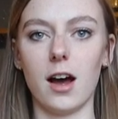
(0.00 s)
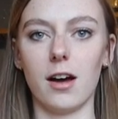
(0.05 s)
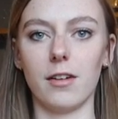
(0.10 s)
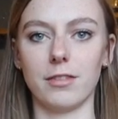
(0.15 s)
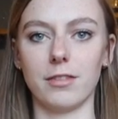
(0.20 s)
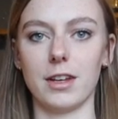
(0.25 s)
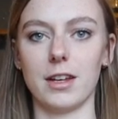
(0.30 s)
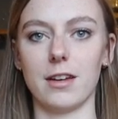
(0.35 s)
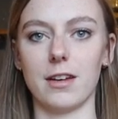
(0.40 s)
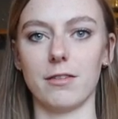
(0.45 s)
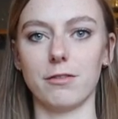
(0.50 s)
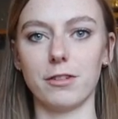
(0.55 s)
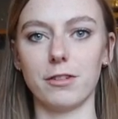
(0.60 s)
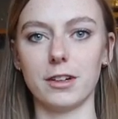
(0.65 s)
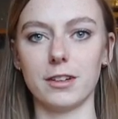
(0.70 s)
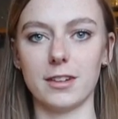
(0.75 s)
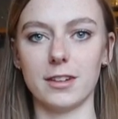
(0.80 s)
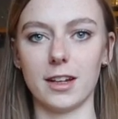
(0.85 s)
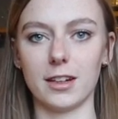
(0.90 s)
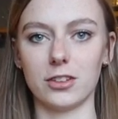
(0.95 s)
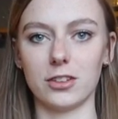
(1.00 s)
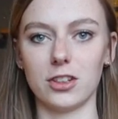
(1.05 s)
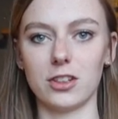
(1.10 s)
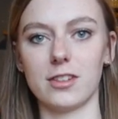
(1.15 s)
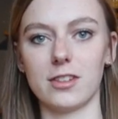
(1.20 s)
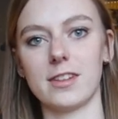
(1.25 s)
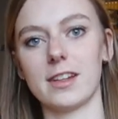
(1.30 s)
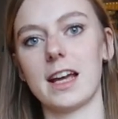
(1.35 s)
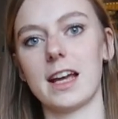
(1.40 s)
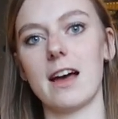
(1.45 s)
are the front
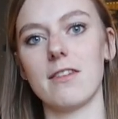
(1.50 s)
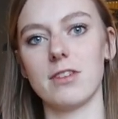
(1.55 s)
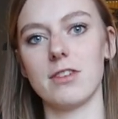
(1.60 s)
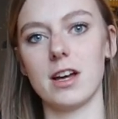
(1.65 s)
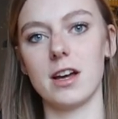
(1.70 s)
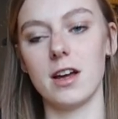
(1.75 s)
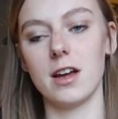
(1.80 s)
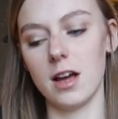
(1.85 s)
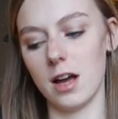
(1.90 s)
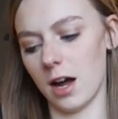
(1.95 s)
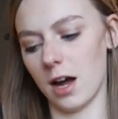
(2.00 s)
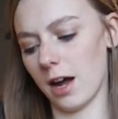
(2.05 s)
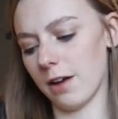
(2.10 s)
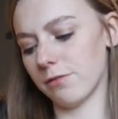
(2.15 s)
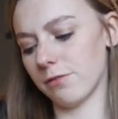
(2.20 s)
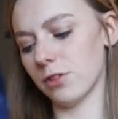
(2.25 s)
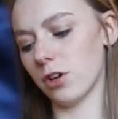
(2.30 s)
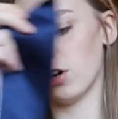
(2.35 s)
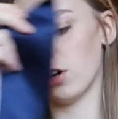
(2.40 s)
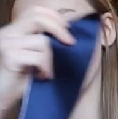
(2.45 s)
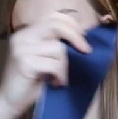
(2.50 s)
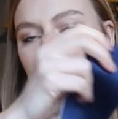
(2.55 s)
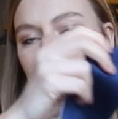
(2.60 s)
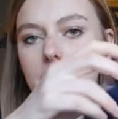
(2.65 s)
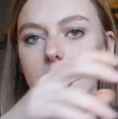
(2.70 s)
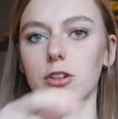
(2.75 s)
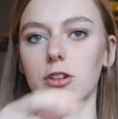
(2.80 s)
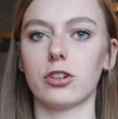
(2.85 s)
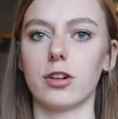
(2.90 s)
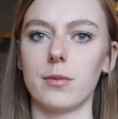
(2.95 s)
sections together I've not
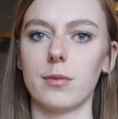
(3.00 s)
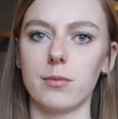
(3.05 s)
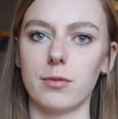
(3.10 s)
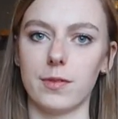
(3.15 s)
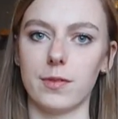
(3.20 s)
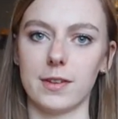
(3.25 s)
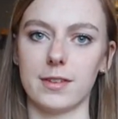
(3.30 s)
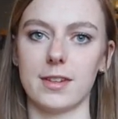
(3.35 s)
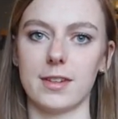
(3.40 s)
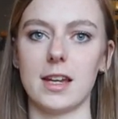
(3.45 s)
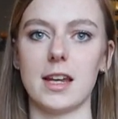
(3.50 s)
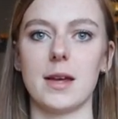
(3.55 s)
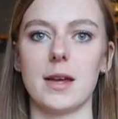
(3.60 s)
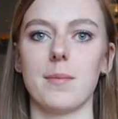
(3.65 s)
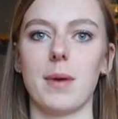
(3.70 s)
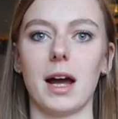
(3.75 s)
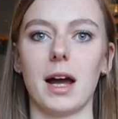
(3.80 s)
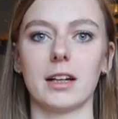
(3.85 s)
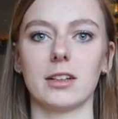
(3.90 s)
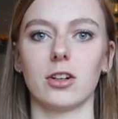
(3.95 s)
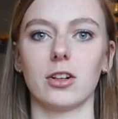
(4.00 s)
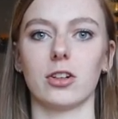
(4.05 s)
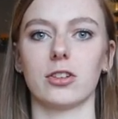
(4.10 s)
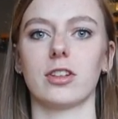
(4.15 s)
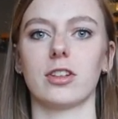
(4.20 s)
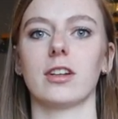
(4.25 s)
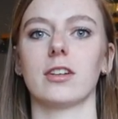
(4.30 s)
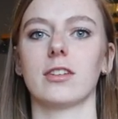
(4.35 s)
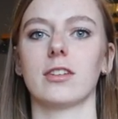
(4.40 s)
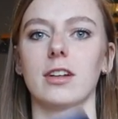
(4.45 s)
like trimmed the seam and
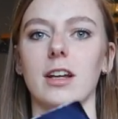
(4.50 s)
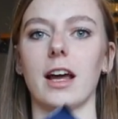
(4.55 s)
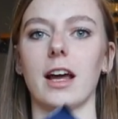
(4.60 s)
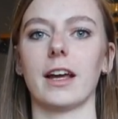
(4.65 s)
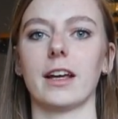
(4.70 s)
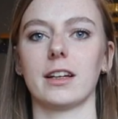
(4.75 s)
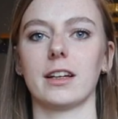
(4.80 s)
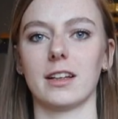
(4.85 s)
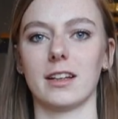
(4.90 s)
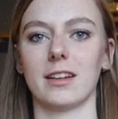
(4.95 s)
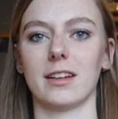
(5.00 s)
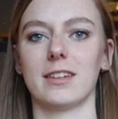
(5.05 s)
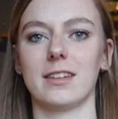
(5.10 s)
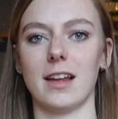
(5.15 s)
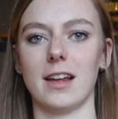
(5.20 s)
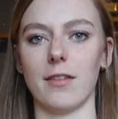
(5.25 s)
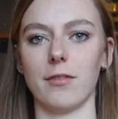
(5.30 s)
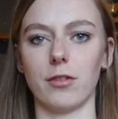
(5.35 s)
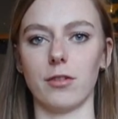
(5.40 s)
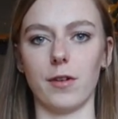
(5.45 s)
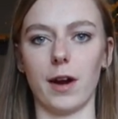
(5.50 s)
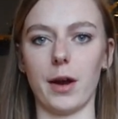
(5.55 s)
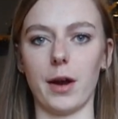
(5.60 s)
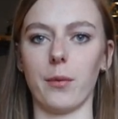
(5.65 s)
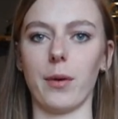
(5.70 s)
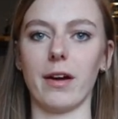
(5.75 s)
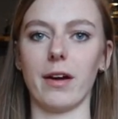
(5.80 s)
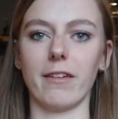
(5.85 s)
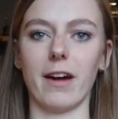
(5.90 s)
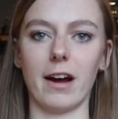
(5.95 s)
got it to like sit the
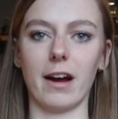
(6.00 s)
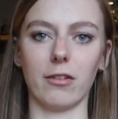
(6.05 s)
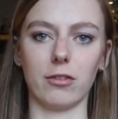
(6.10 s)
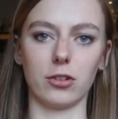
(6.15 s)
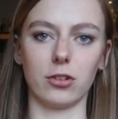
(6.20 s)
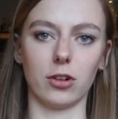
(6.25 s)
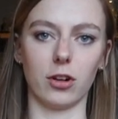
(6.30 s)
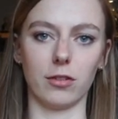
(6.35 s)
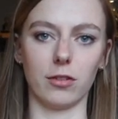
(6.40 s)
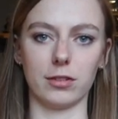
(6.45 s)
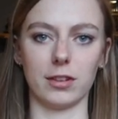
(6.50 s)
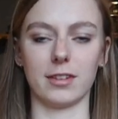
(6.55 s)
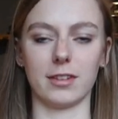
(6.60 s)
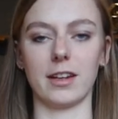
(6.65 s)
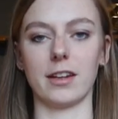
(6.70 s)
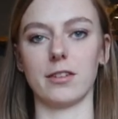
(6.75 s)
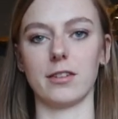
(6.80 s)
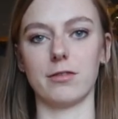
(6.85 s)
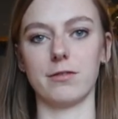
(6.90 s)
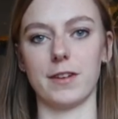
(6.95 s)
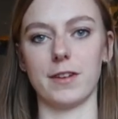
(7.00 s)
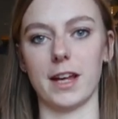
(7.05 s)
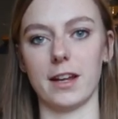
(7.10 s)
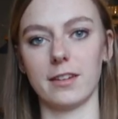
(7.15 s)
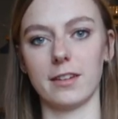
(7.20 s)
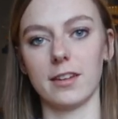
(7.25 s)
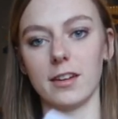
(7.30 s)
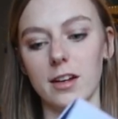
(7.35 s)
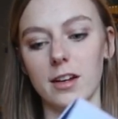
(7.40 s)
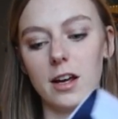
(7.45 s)
right way around, obviously to
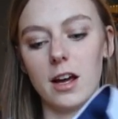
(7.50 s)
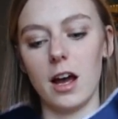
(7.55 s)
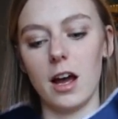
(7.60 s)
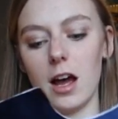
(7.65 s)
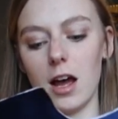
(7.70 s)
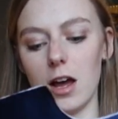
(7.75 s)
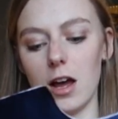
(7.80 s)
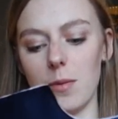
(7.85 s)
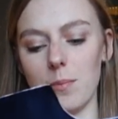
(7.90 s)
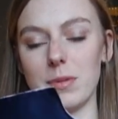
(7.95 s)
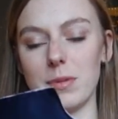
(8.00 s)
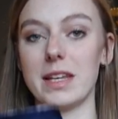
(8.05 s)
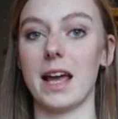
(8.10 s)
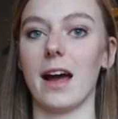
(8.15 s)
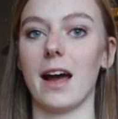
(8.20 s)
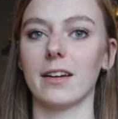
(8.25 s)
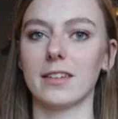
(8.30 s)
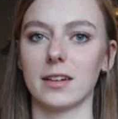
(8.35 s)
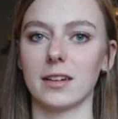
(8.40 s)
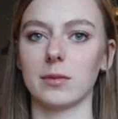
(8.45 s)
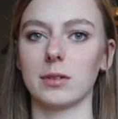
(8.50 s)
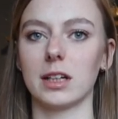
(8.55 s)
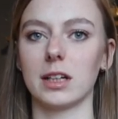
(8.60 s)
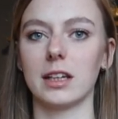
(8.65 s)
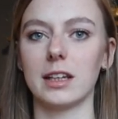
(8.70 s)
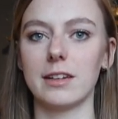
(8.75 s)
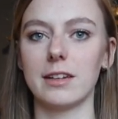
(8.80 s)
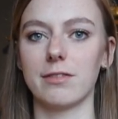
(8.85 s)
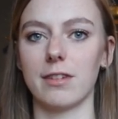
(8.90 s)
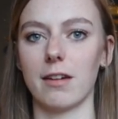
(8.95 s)
fit um, yet. I'm going
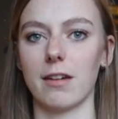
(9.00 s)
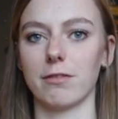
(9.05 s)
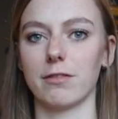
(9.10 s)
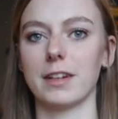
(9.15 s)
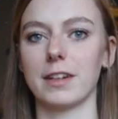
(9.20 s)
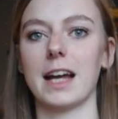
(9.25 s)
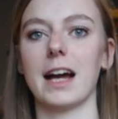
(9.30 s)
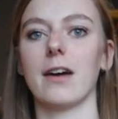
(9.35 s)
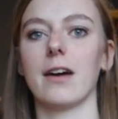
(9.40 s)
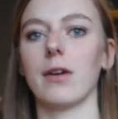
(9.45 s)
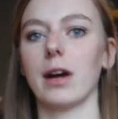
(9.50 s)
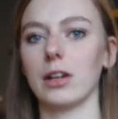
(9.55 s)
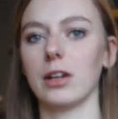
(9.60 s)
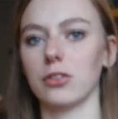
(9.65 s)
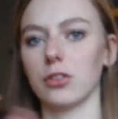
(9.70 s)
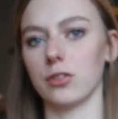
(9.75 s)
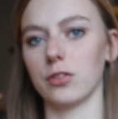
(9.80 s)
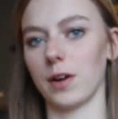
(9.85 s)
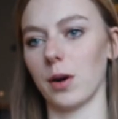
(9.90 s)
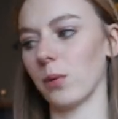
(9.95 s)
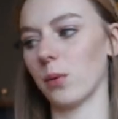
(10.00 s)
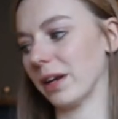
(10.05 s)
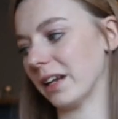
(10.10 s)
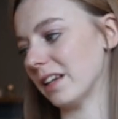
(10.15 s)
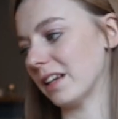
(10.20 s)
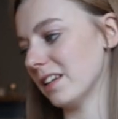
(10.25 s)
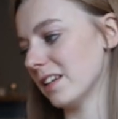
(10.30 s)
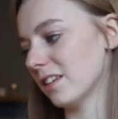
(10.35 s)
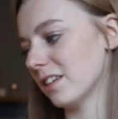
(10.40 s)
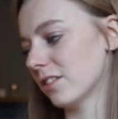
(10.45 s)
to leave that for now and do that when
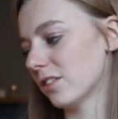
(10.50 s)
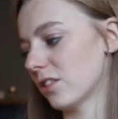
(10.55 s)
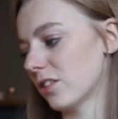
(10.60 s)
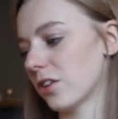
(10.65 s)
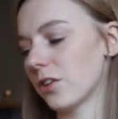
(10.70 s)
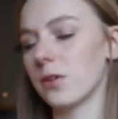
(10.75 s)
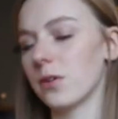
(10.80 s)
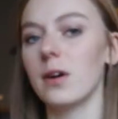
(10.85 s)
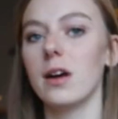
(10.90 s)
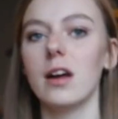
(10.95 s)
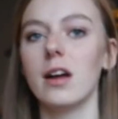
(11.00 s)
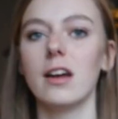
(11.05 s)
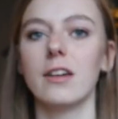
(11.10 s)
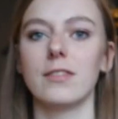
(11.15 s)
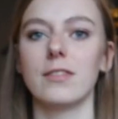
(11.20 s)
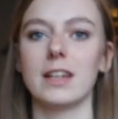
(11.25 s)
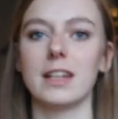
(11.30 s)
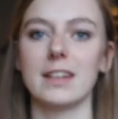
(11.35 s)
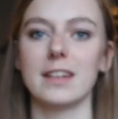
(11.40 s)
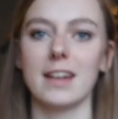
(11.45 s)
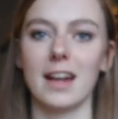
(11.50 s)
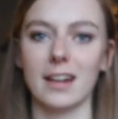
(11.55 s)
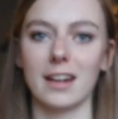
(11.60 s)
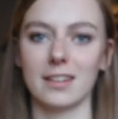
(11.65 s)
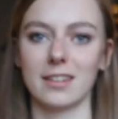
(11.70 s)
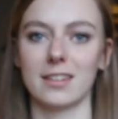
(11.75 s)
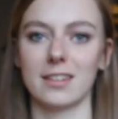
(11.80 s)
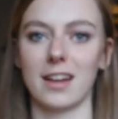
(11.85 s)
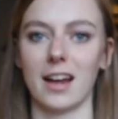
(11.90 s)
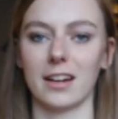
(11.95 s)
I need to. The
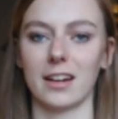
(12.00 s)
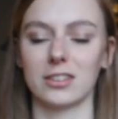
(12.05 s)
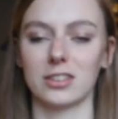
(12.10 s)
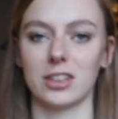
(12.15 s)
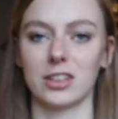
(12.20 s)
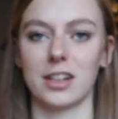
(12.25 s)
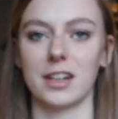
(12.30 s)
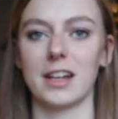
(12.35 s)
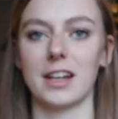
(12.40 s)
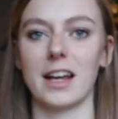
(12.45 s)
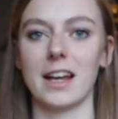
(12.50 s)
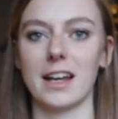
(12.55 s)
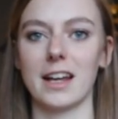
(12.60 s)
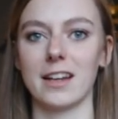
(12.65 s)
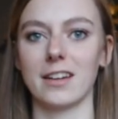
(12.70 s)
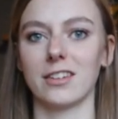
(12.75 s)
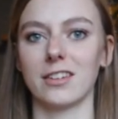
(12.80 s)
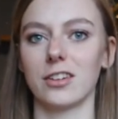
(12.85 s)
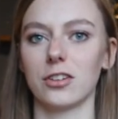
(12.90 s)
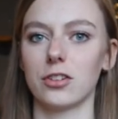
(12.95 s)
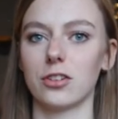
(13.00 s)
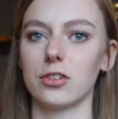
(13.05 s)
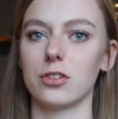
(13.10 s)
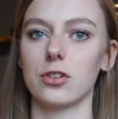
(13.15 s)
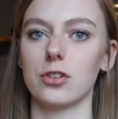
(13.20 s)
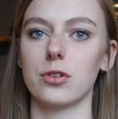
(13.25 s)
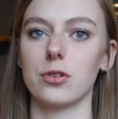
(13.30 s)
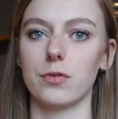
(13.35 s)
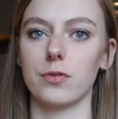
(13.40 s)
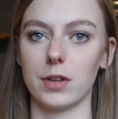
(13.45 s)
next section is to
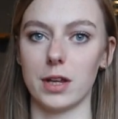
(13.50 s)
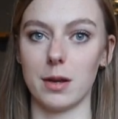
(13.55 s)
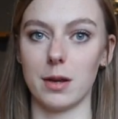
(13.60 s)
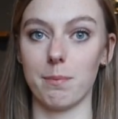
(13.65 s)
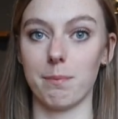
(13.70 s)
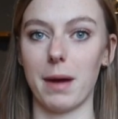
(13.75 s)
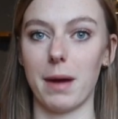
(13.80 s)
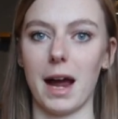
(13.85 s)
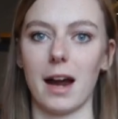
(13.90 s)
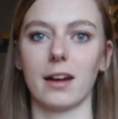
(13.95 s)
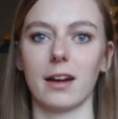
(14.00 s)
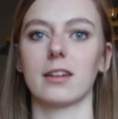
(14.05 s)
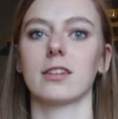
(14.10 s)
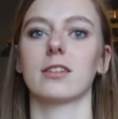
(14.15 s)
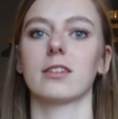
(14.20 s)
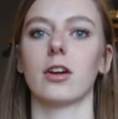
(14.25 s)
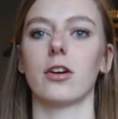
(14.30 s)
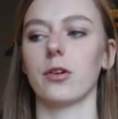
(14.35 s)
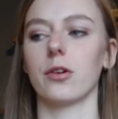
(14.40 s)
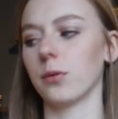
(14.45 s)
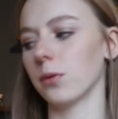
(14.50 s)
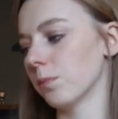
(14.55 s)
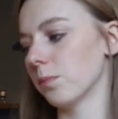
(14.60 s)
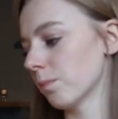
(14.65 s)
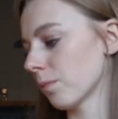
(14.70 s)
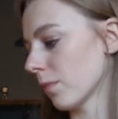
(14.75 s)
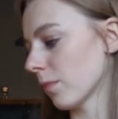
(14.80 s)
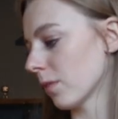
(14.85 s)
do the back. So